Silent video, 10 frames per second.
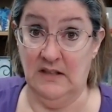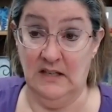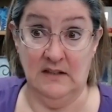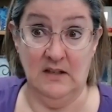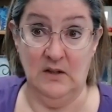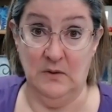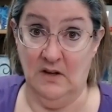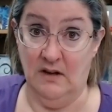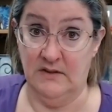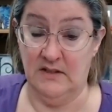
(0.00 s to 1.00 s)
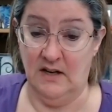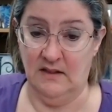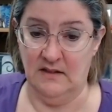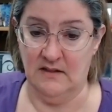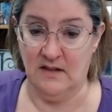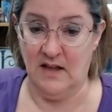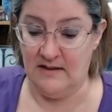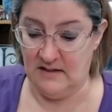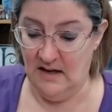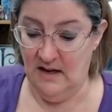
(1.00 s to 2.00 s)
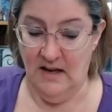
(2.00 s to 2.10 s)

think that you would love to take this class.